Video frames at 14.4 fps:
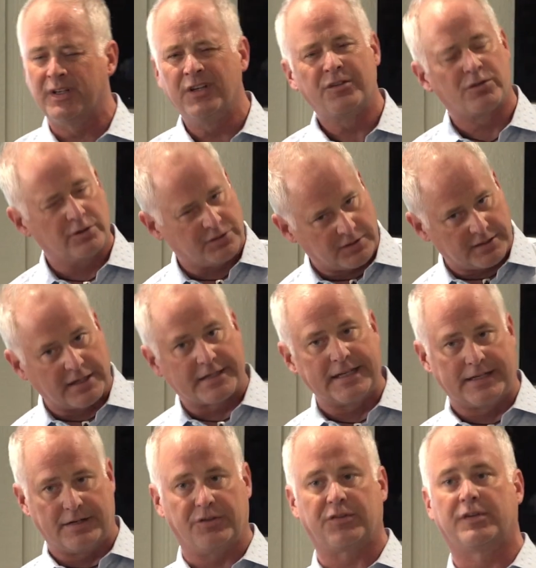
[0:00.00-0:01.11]
So it's, again,
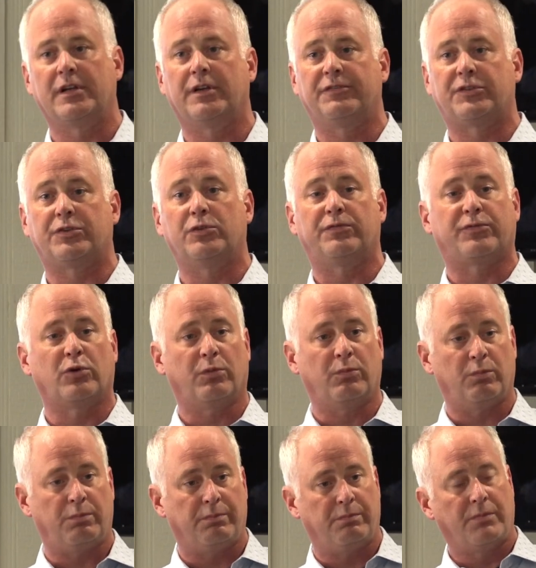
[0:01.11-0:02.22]
an incentive for
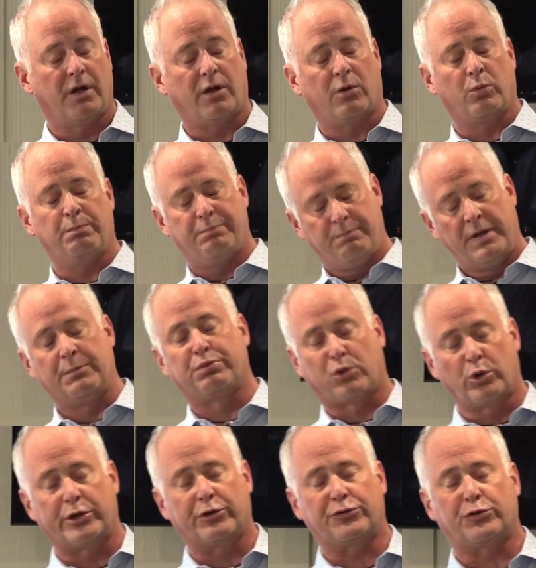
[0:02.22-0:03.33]

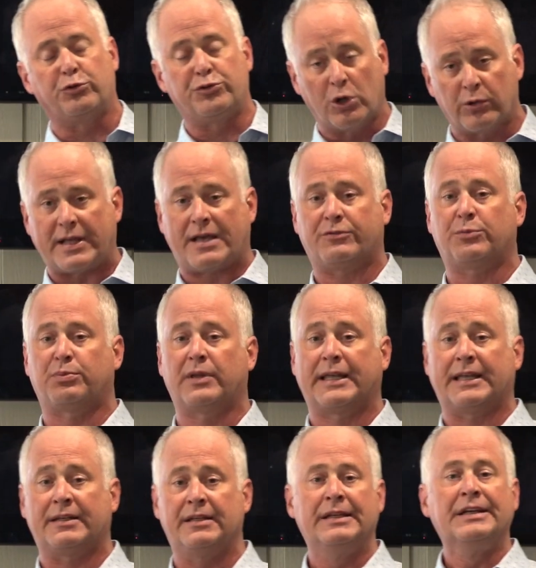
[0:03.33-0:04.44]
employers who don't have a
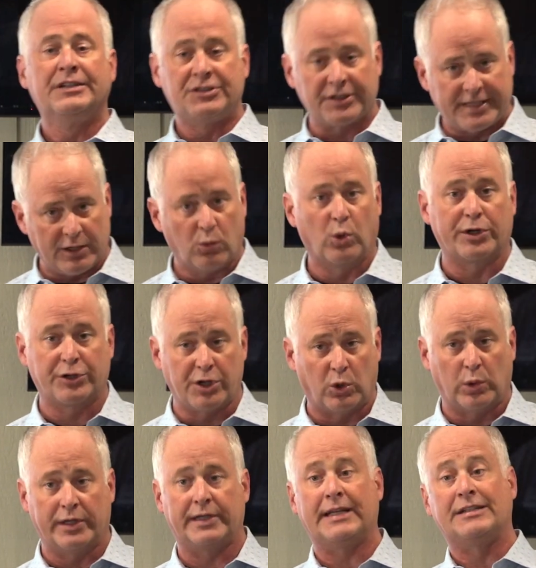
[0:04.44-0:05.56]
plan to get one
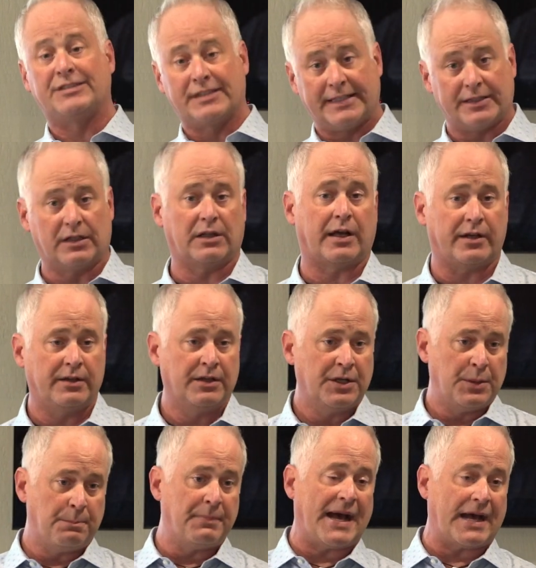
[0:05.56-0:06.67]
going and to get a lot
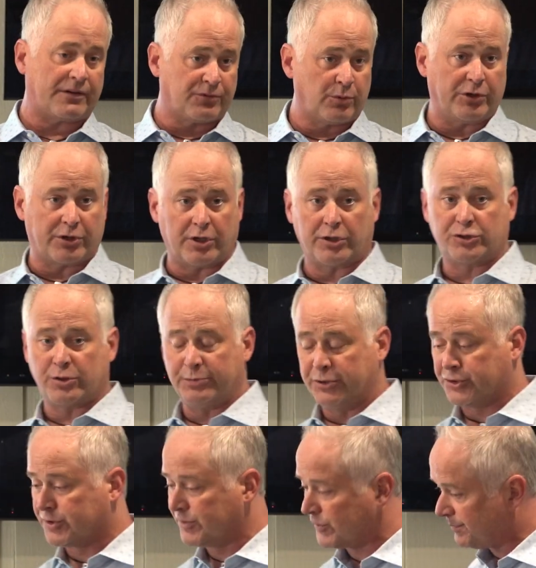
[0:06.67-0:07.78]
back from their
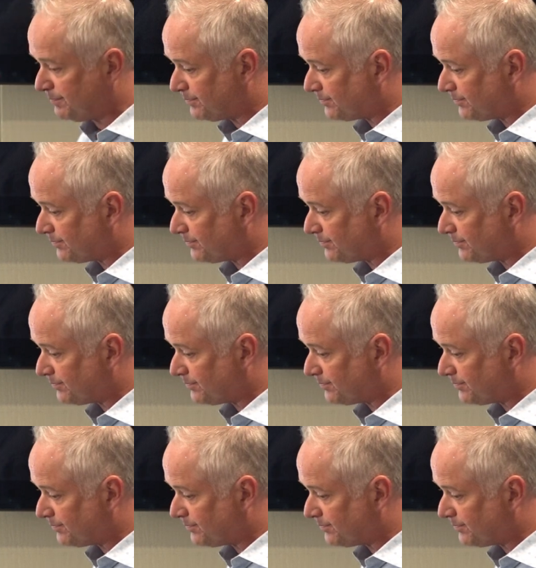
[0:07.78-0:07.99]
contributions.